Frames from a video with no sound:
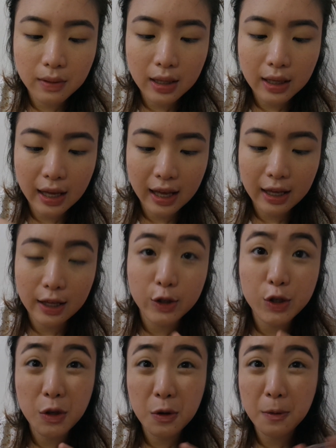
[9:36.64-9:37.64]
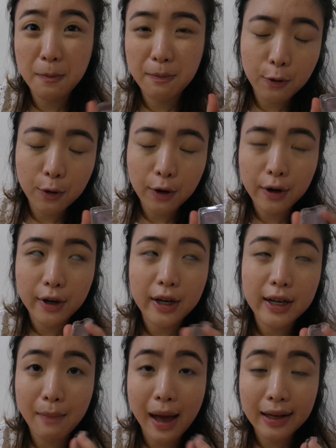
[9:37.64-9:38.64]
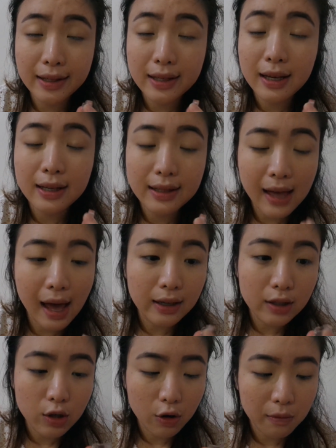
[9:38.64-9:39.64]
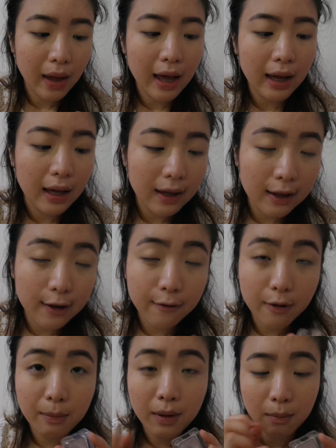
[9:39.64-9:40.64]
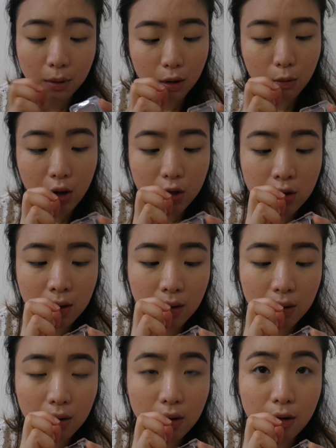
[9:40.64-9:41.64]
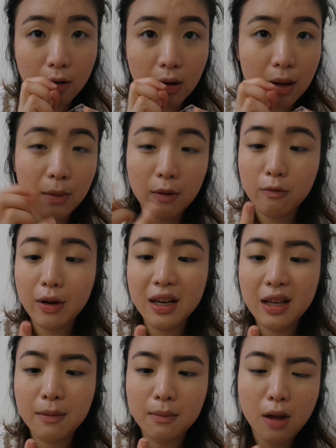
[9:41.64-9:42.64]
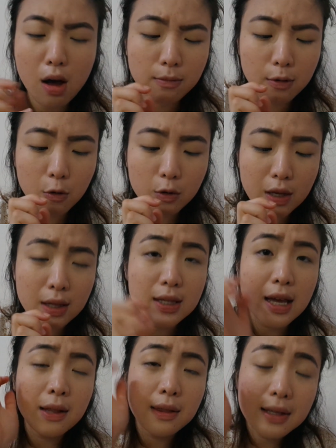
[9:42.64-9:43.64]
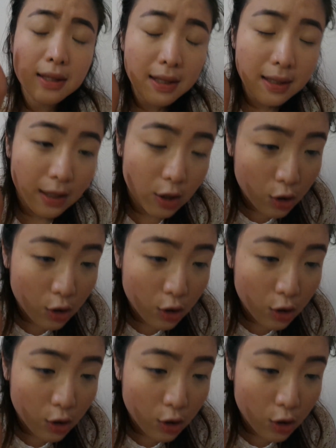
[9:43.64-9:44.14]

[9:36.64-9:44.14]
be a dupe for Max Satin Taupe. I remember watching, I mean reading a blog post and saying this is a